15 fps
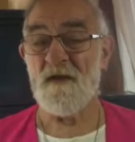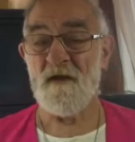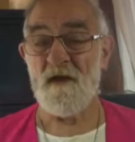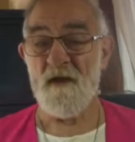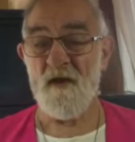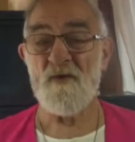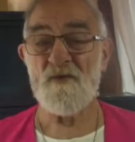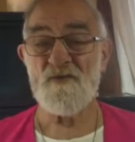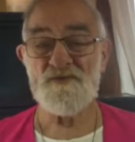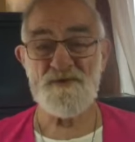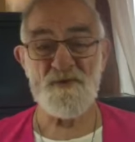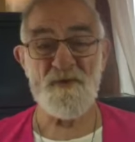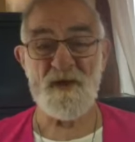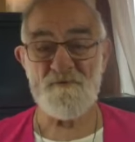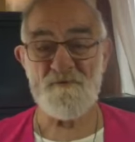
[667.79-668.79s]
old to
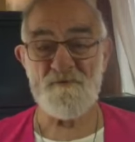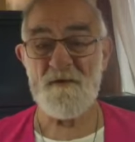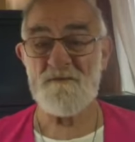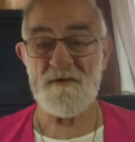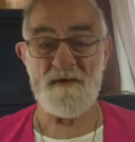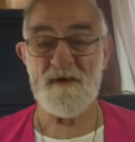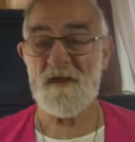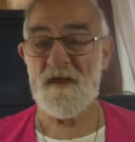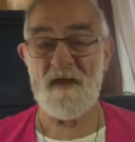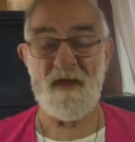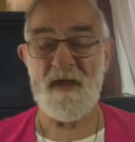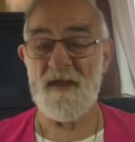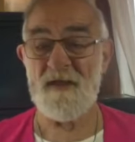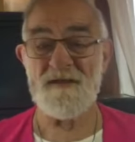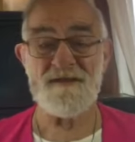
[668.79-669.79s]
unravel
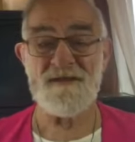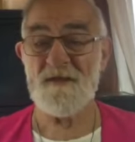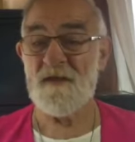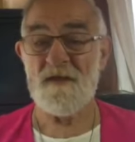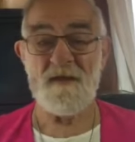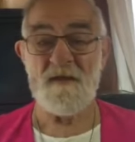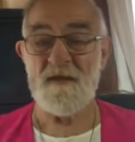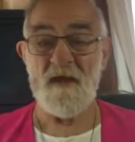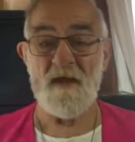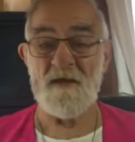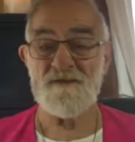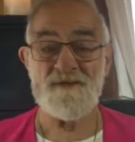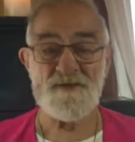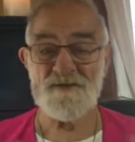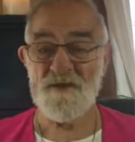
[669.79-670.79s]
and
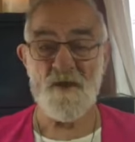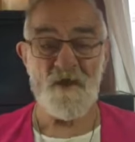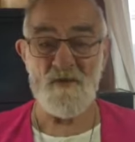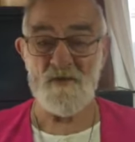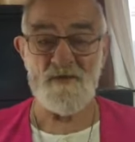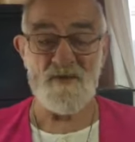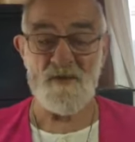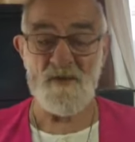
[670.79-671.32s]
dissolve.